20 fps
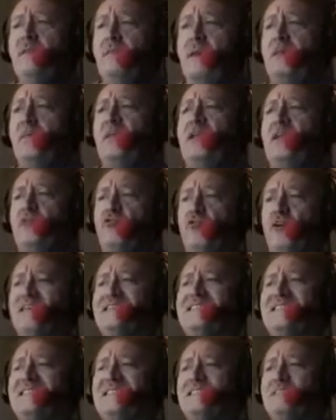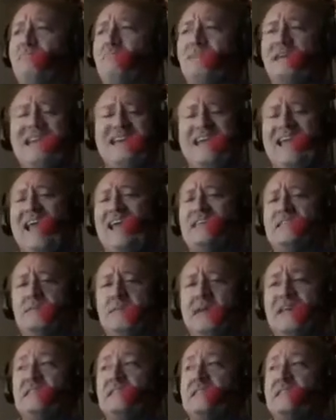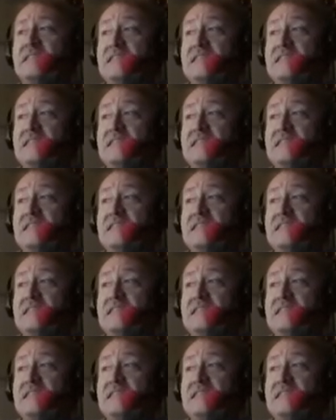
Amendment addresses many aspects of